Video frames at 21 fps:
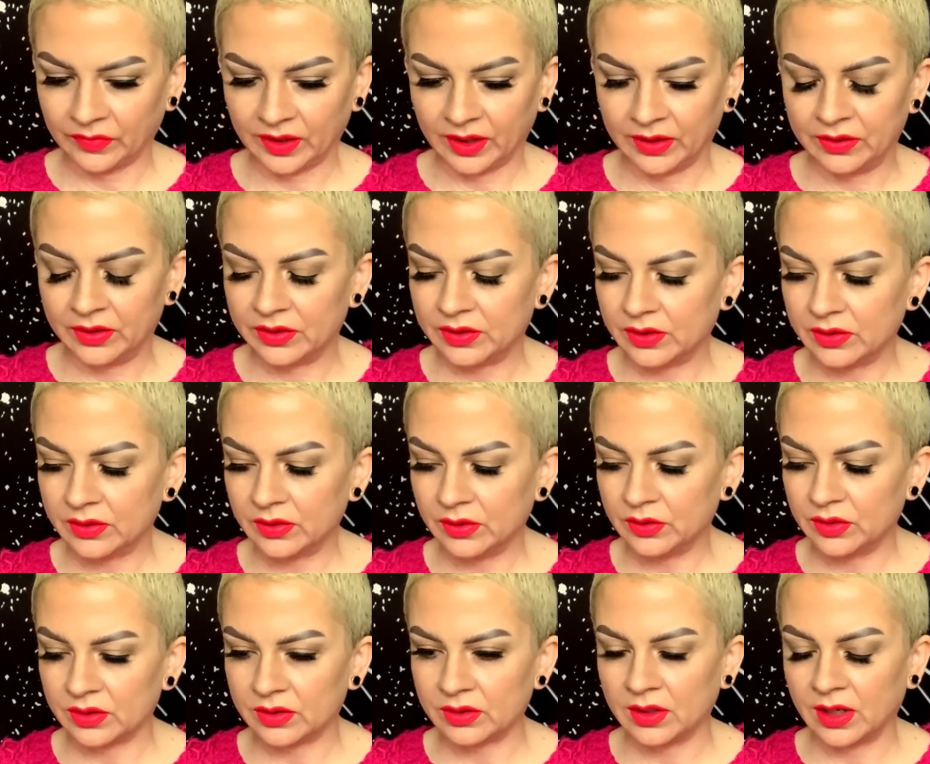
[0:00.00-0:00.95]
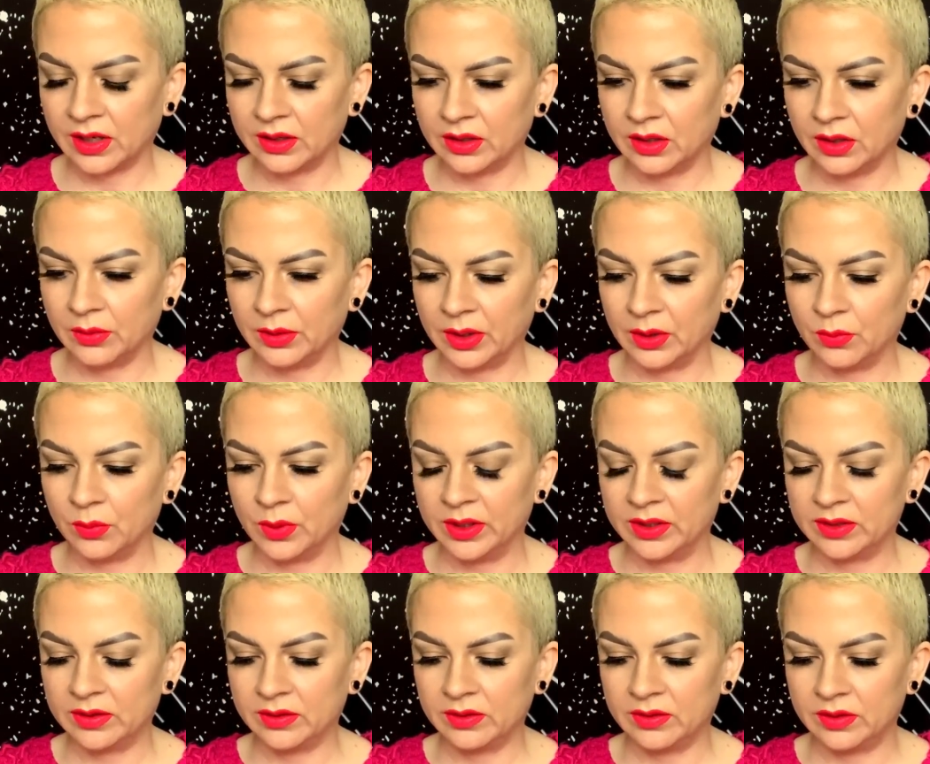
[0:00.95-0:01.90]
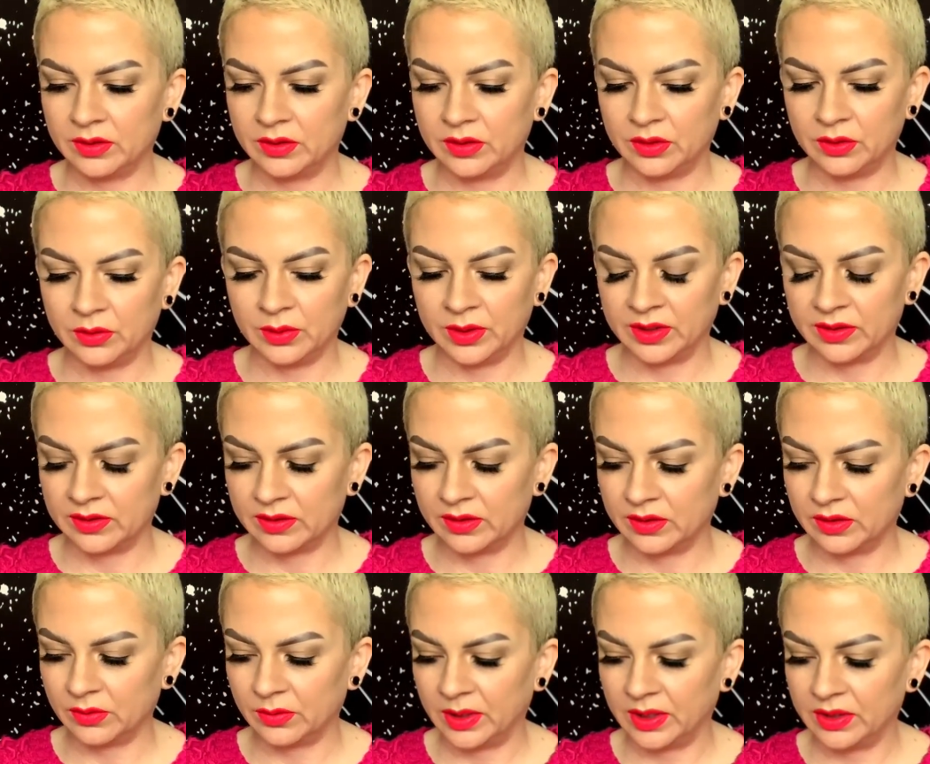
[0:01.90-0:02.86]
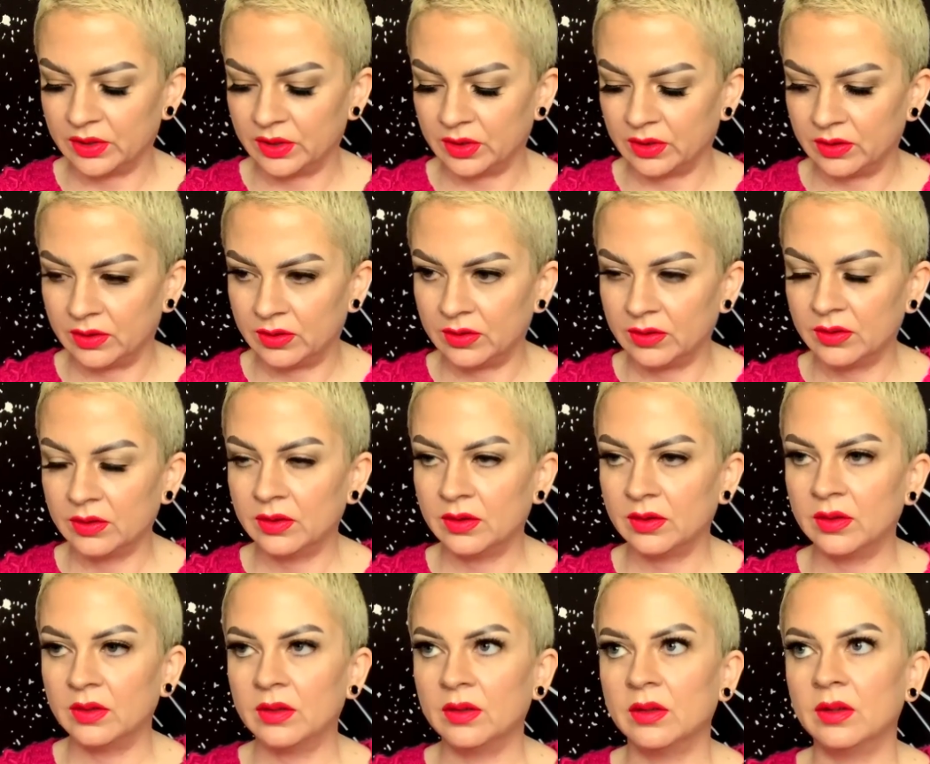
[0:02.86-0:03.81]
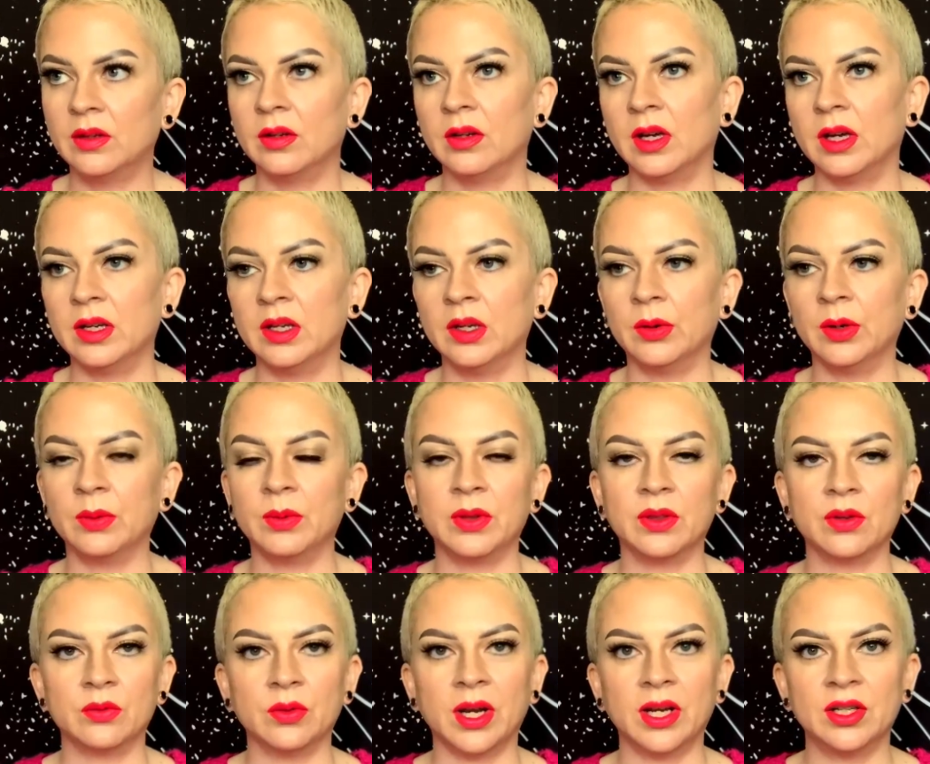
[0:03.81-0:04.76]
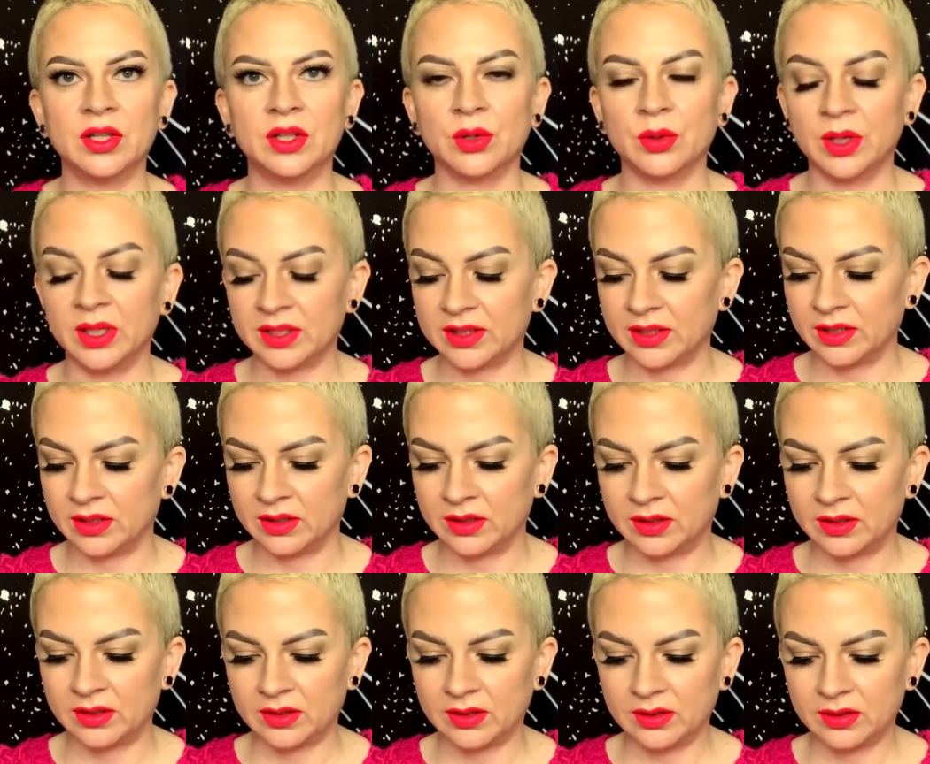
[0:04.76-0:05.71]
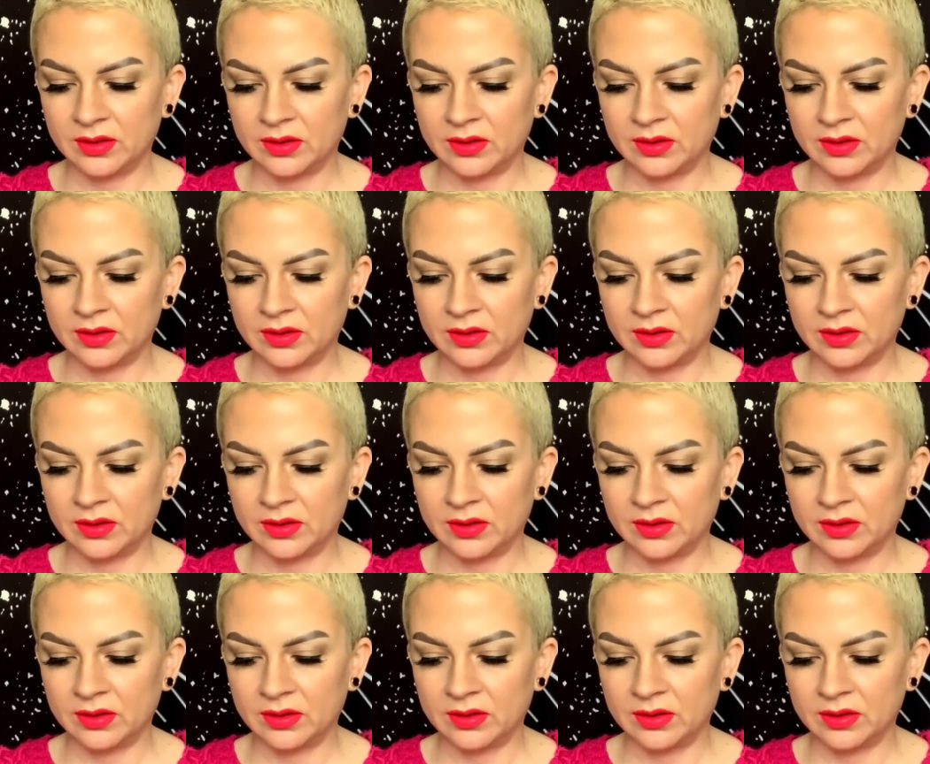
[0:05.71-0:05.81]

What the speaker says: This is you just not knowing what to do in a situation, not knowing what the right choice is.